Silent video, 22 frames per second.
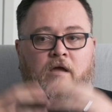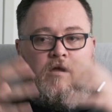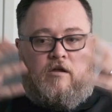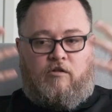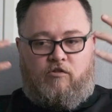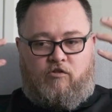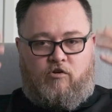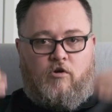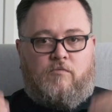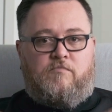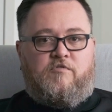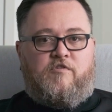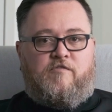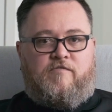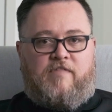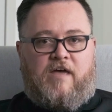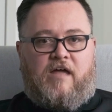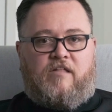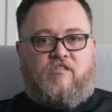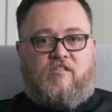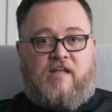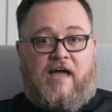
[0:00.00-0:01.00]
in terms of
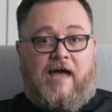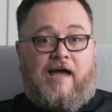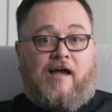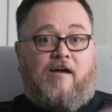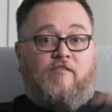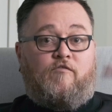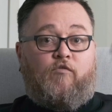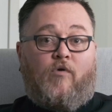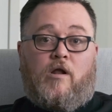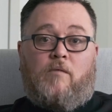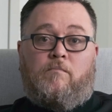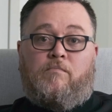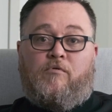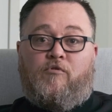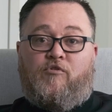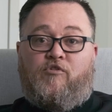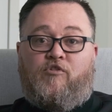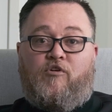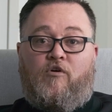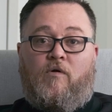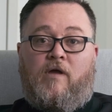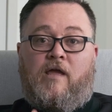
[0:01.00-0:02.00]
that stack of what I'm
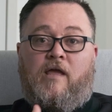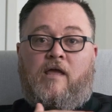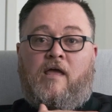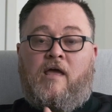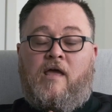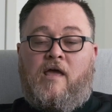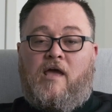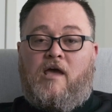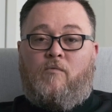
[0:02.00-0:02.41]
pursuing